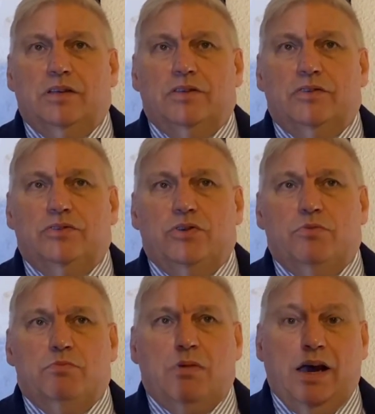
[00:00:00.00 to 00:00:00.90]
You
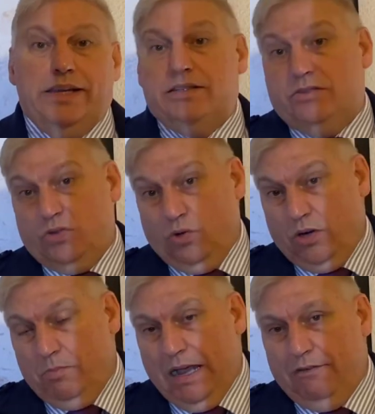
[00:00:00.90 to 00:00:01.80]
might talk
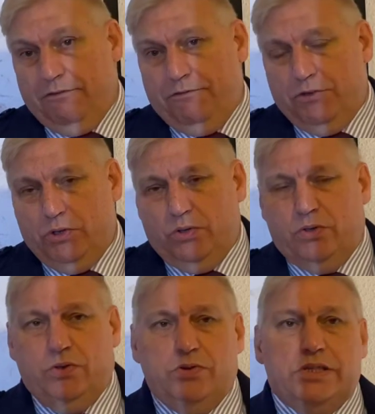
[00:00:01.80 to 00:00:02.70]
about
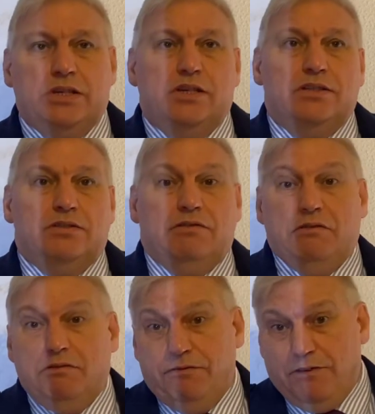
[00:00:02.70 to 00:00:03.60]
food,
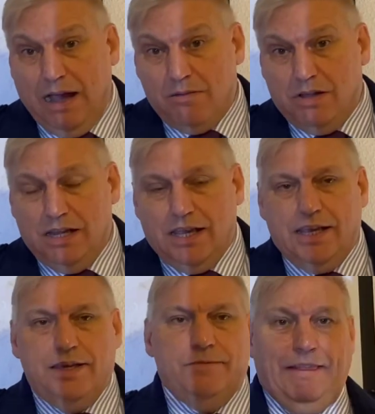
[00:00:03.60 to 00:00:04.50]

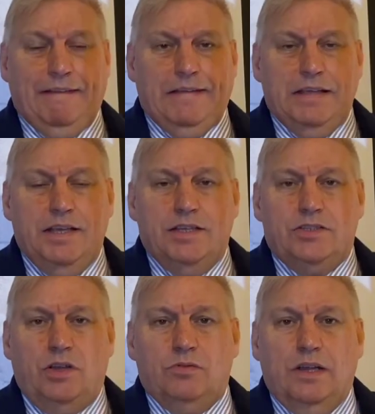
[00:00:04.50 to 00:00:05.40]
family.
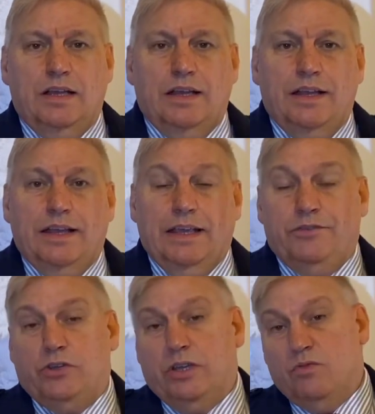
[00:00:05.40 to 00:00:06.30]
So if
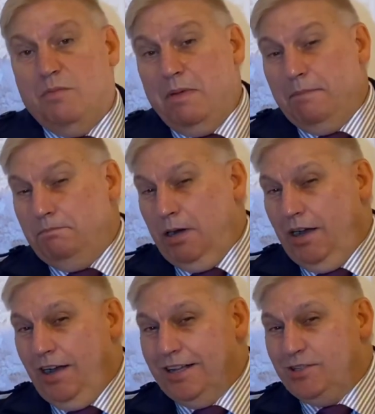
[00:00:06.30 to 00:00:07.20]
you can
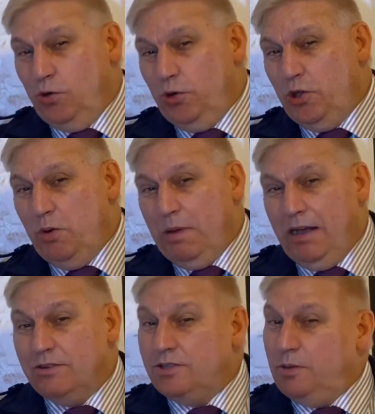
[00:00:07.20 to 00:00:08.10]
remember, I taught you
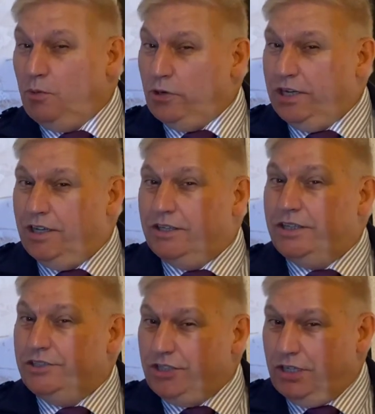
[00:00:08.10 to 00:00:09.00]
about subordinate
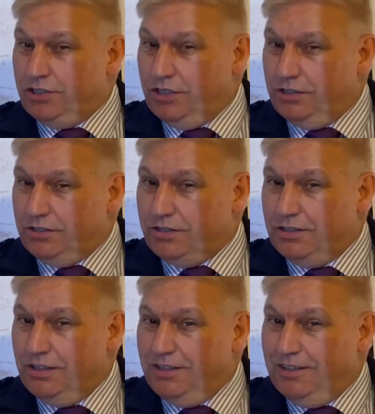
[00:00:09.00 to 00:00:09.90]
conjunctions,
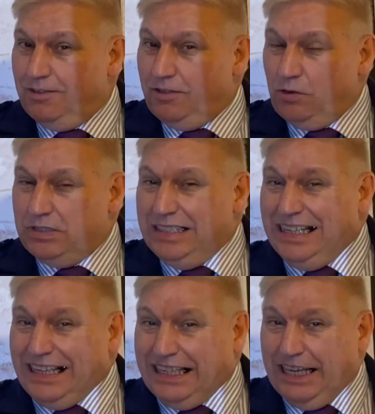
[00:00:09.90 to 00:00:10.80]
those
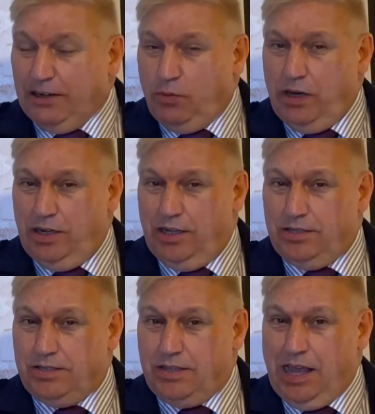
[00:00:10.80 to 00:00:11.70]
linking
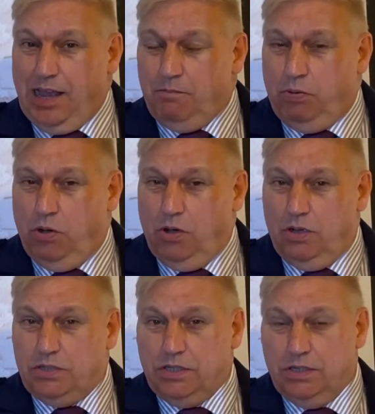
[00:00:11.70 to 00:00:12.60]
words that
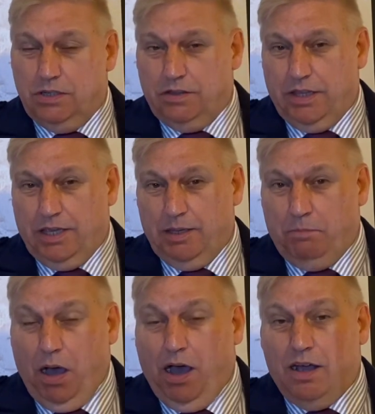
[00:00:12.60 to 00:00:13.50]
put the
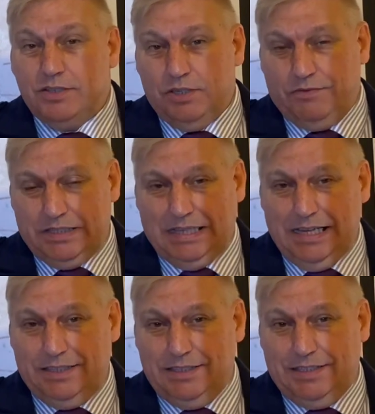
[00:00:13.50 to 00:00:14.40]
parts of the
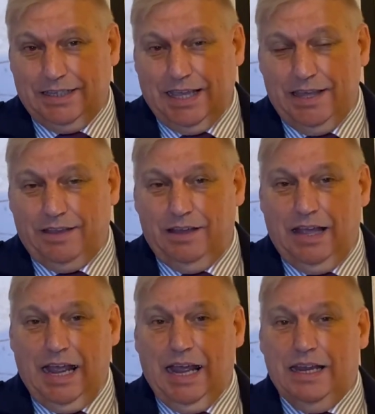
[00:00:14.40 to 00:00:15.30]
sentence together
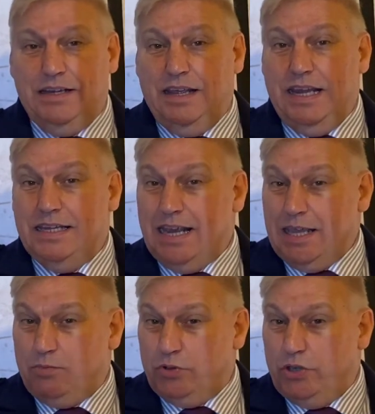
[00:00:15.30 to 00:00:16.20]
and
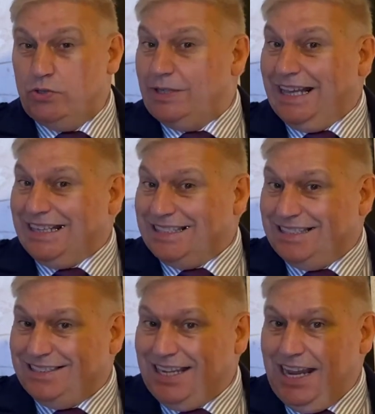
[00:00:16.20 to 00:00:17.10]
enable you to
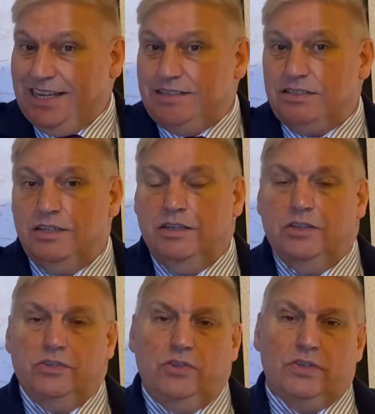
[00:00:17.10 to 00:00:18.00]
extend
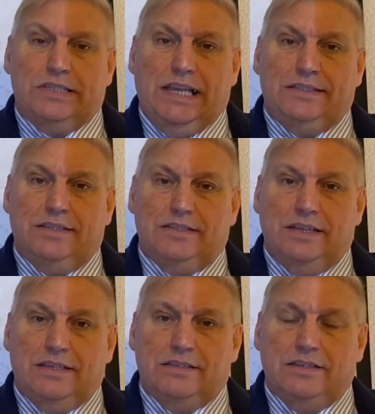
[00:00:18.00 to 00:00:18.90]
your
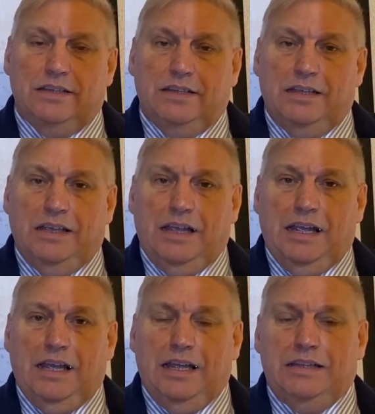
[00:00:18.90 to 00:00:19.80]
sentences.
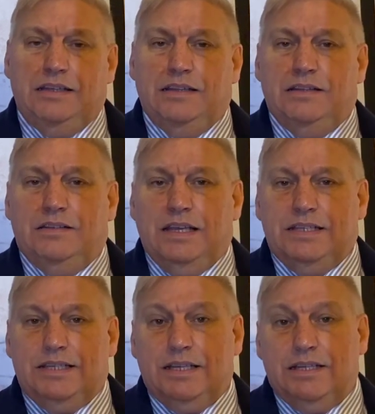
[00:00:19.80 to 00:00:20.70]
And
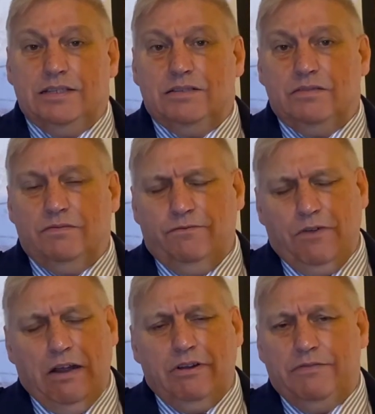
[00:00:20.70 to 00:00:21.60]
this is
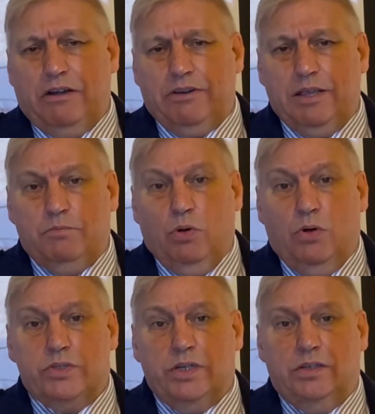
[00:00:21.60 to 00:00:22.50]
very
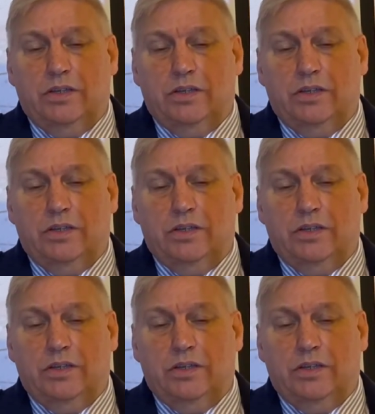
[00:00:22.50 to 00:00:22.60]
important